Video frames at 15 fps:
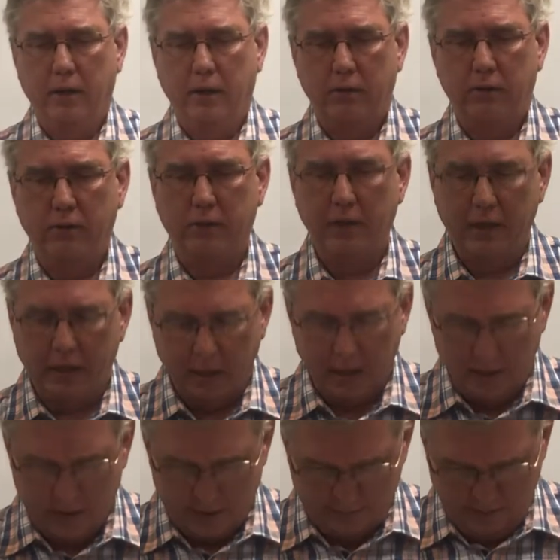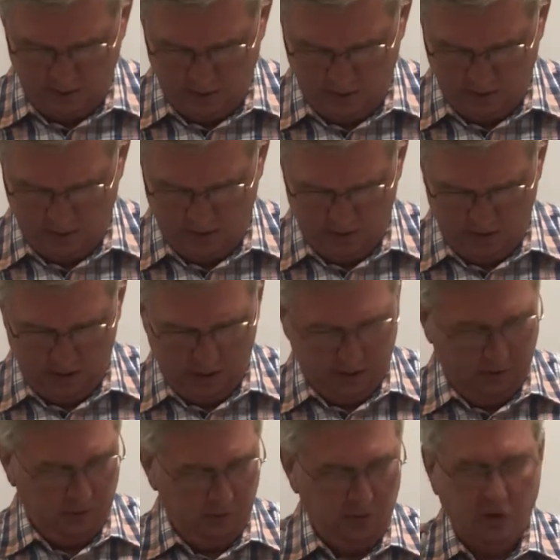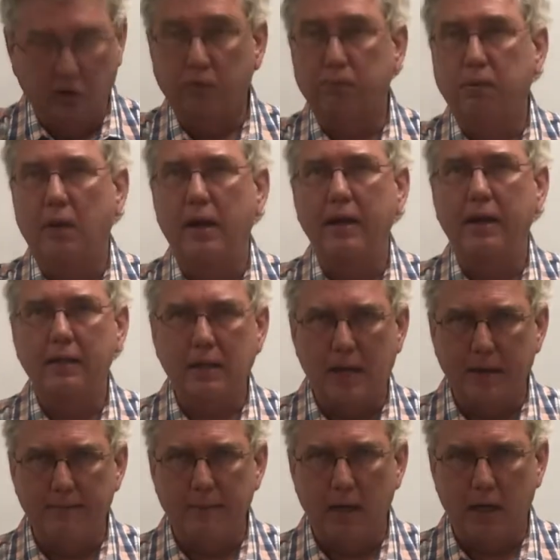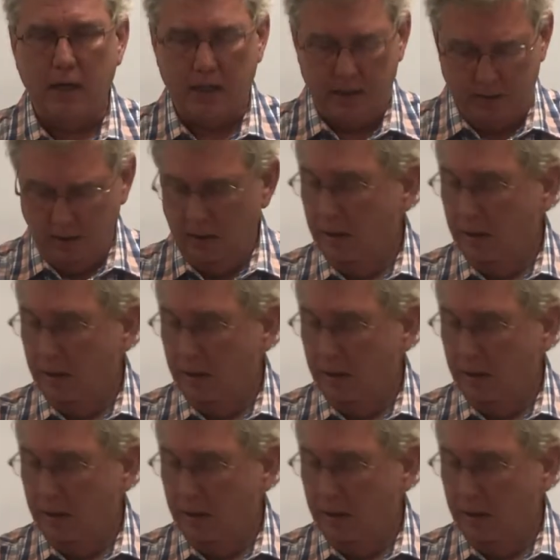you can get them just blank like mine,